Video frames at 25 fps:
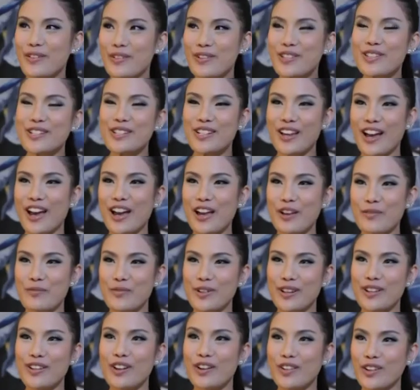was a time
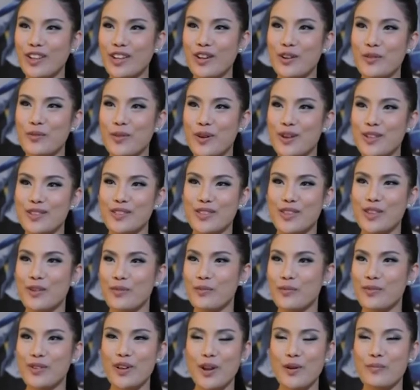when Nokia was the
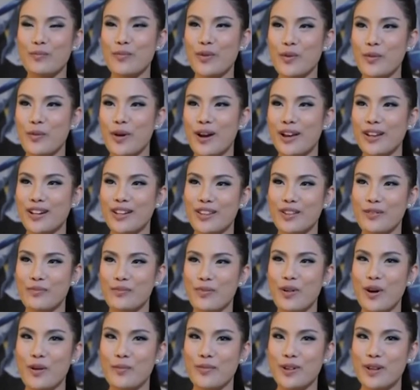#1, the
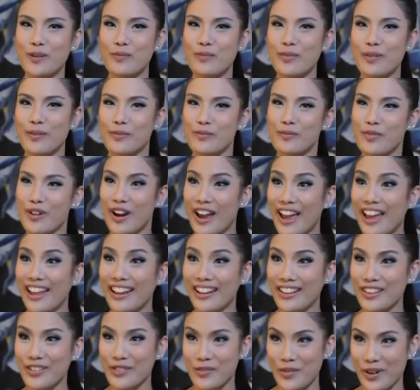prominent
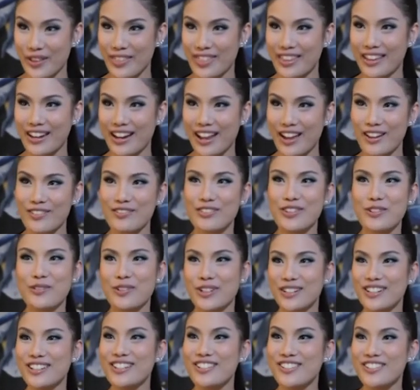brand, the one that
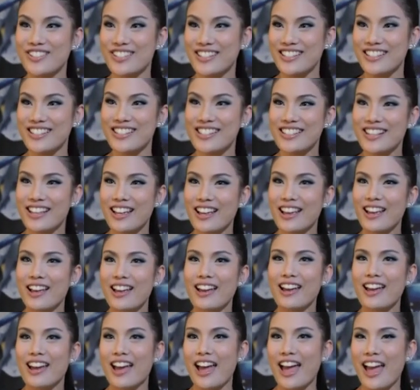everyone uses,
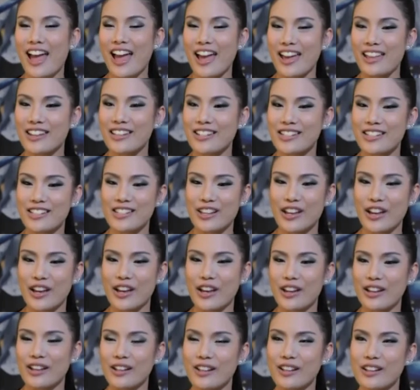and
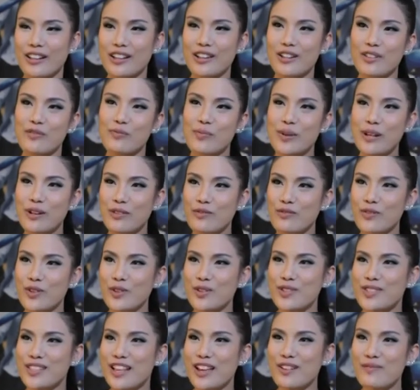there have been a
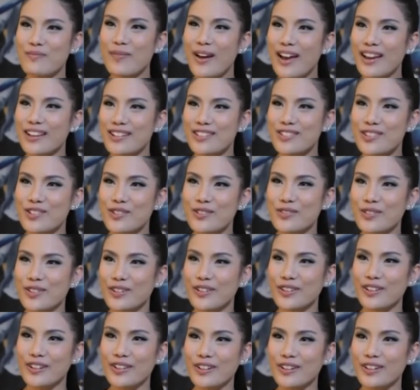few setbacks
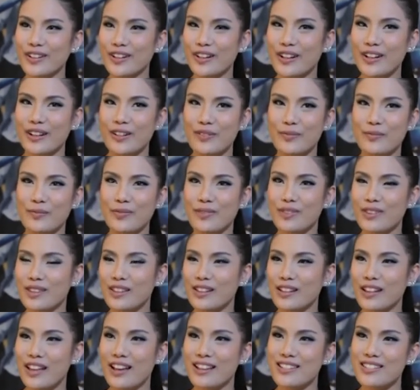over
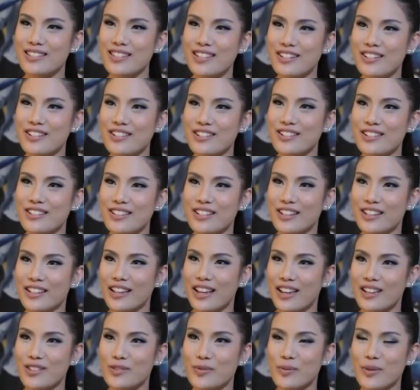the last years, I
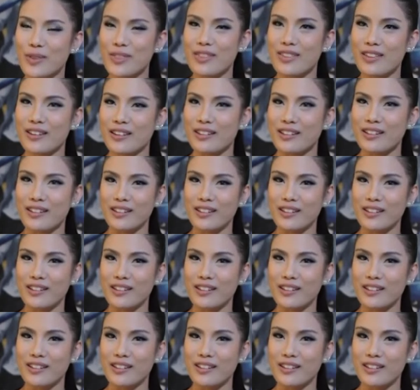guess, with the